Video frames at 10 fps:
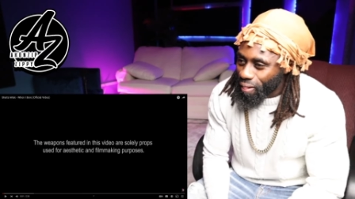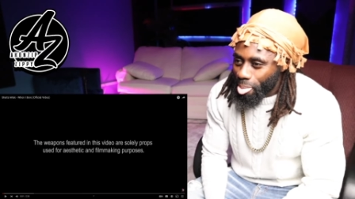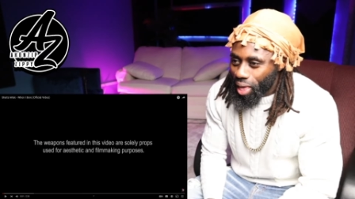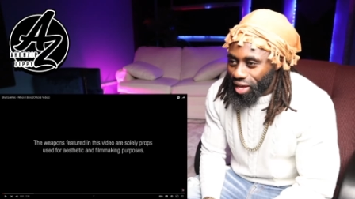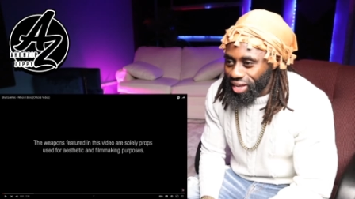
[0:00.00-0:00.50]

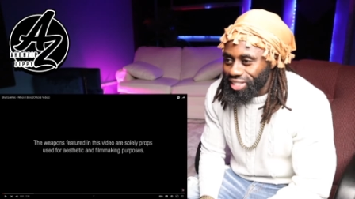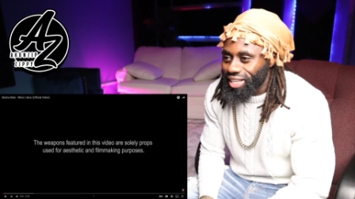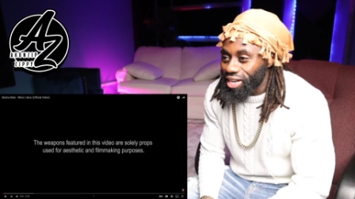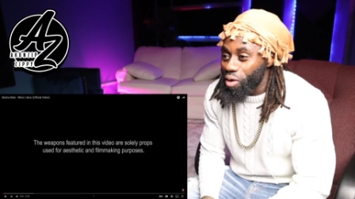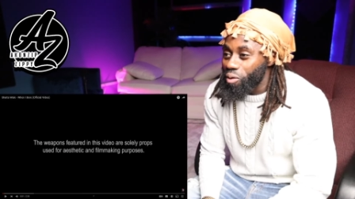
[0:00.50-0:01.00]
He said
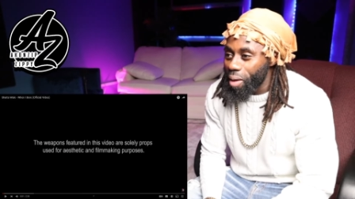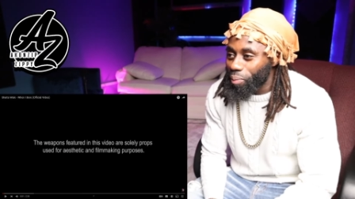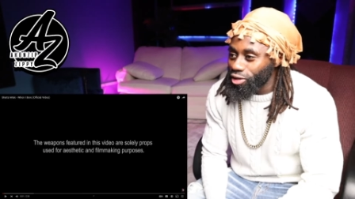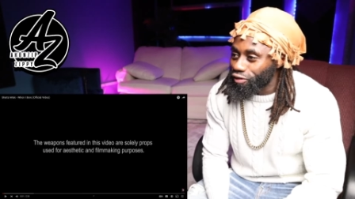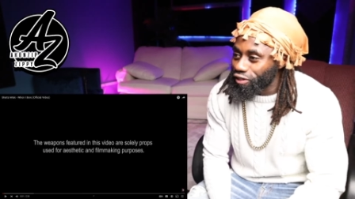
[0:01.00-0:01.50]
the
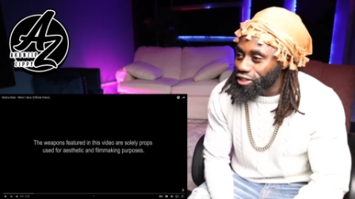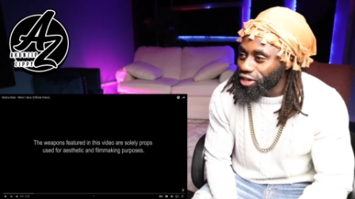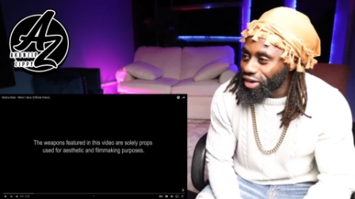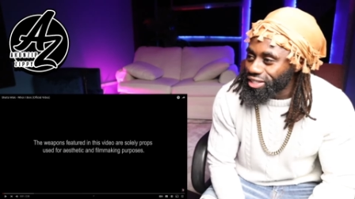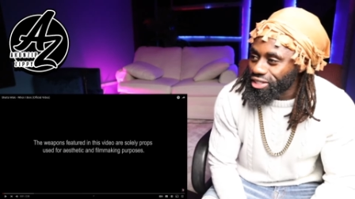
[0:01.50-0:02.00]
weapons
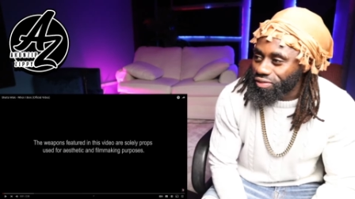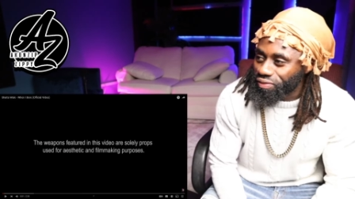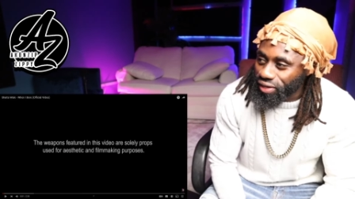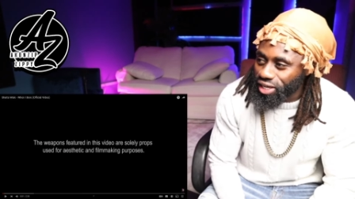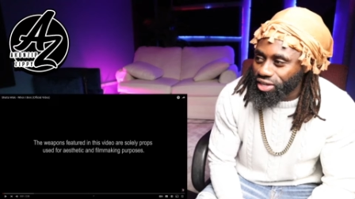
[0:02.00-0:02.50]
featured in this
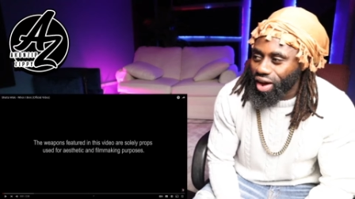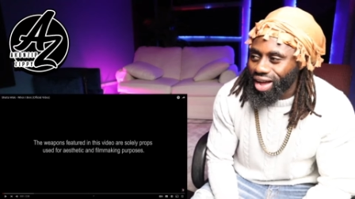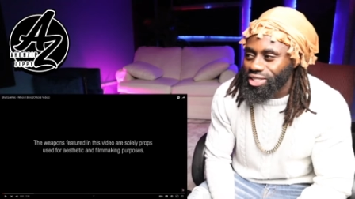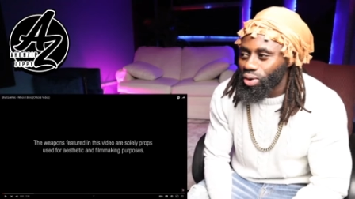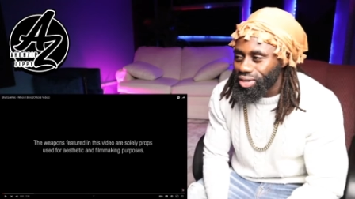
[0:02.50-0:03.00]
video are
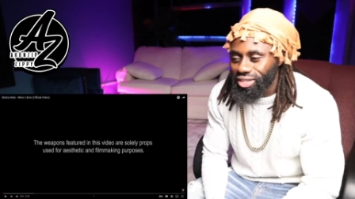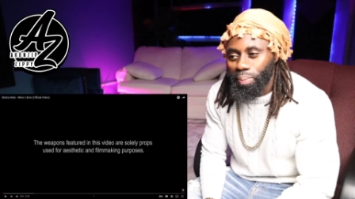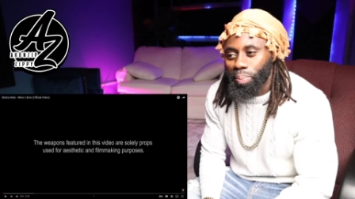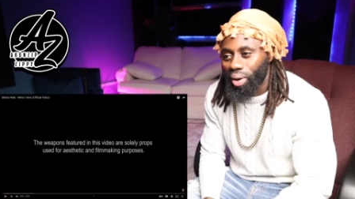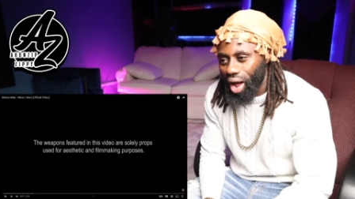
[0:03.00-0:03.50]
solely
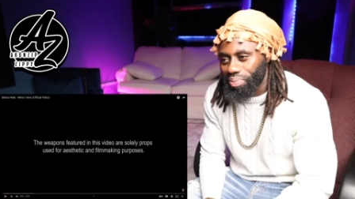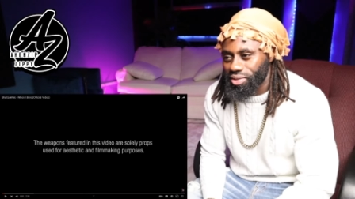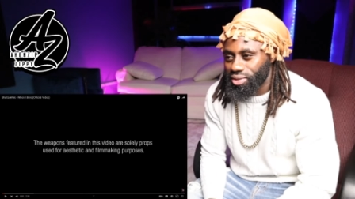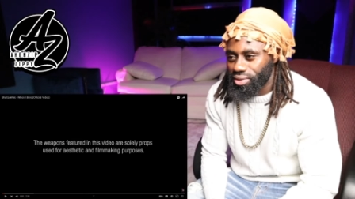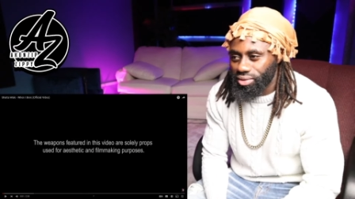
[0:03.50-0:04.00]
props